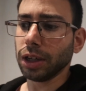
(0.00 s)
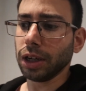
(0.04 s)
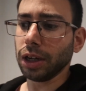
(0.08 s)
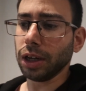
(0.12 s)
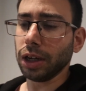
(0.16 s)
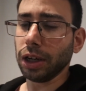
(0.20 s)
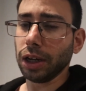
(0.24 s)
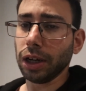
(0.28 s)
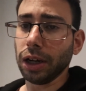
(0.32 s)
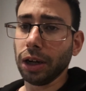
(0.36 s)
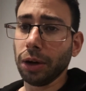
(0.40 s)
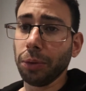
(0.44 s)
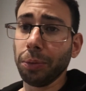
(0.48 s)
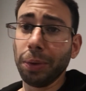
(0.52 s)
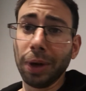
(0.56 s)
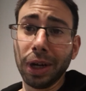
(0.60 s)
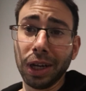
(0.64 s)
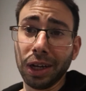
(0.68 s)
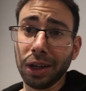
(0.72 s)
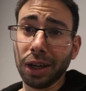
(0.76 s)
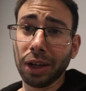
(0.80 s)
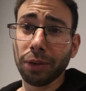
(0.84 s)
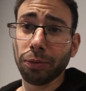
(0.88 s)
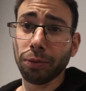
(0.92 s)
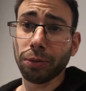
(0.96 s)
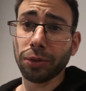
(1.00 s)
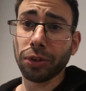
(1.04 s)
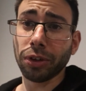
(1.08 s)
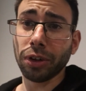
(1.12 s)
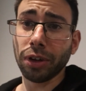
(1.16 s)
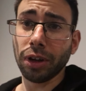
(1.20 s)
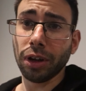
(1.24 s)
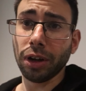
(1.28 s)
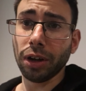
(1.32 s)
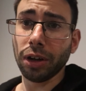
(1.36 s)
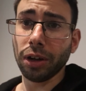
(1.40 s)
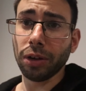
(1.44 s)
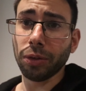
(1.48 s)
we're going
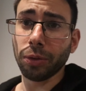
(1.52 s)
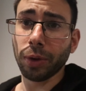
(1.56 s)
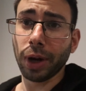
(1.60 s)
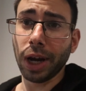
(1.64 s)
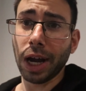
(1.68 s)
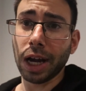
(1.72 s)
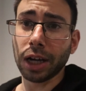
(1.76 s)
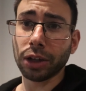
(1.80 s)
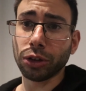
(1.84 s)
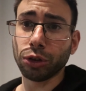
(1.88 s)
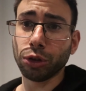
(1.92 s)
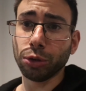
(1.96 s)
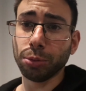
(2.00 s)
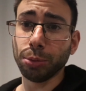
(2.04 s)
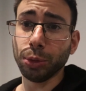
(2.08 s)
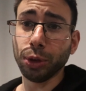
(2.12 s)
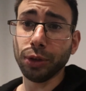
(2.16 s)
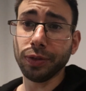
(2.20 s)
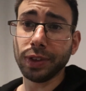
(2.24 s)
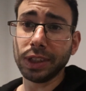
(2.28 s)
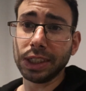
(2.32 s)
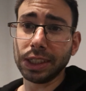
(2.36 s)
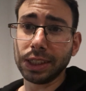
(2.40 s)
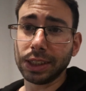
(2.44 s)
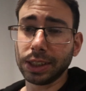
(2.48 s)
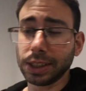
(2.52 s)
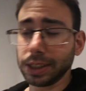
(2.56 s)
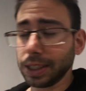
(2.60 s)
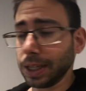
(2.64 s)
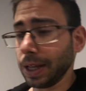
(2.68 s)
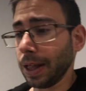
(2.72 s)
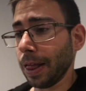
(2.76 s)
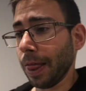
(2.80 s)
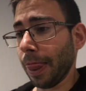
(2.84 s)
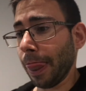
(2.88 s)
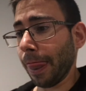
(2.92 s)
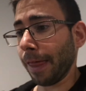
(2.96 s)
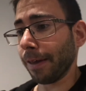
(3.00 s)
to react to movies,
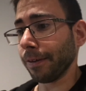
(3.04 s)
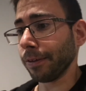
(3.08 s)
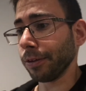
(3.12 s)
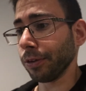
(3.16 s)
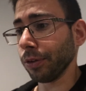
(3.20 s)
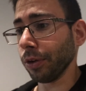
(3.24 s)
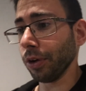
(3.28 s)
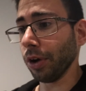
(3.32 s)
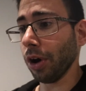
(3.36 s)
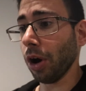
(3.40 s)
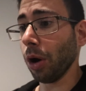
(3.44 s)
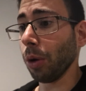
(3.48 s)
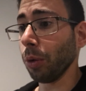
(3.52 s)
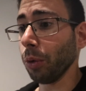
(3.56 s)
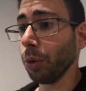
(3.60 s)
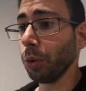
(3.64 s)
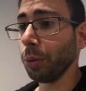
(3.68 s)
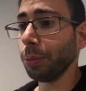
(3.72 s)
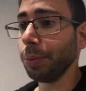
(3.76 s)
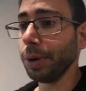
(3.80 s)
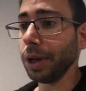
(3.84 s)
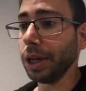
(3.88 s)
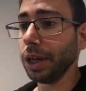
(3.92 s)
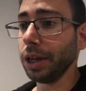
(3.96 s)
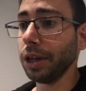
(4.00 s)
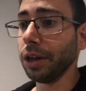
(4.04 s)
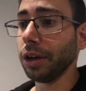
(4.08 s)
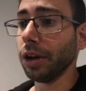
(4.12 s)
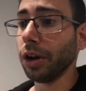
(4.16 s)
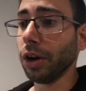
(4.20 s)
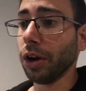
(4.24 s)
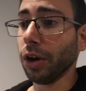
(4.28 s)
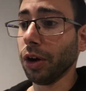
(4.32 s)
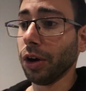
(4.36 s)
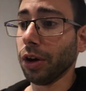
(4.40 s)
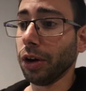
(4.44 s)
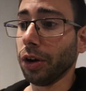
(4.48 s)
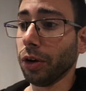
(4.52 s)
so I will be
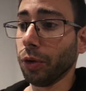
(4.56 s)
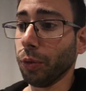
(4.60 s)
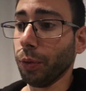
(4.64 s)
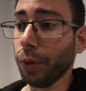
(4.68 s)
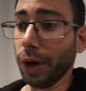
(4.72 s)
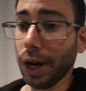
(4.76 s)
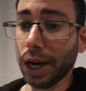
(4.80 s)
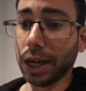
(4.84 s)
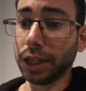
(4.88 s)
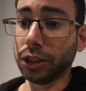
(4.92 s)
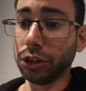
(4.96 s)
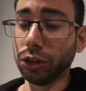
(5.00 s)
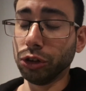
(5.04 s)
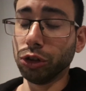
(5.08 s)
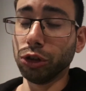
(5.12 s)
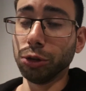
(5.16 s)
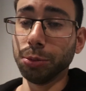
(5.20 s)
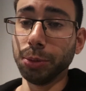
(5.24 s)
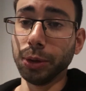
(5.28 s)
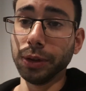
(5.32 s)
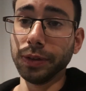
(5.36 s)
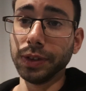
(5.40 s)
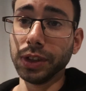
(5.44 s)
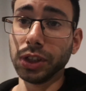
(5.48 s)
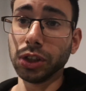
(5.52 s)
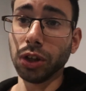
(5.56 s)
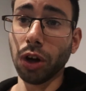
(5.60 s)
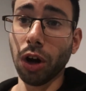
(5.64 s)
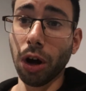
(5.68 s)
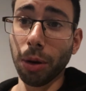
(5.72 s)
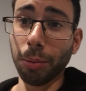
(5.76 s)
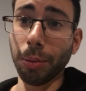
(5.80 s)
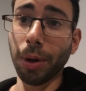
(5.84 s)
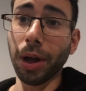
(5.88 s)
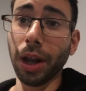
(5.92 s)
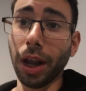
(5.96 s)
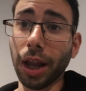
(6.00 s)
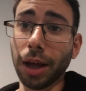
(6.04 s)
reacting to movies
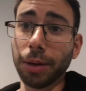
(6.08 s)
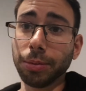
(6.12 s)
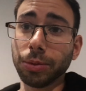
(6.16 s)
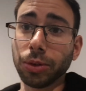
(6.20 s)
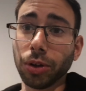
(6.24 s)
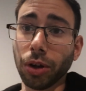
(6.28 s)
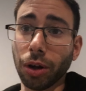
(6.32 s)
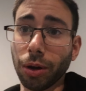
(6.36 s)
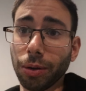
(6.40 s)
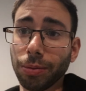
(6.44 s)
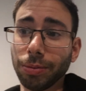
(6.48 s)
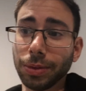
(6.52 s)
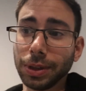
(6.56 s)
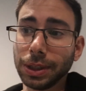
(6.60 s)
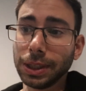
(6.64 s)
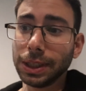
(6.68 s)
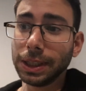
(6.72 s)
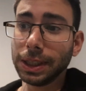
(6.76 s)
on my laptop.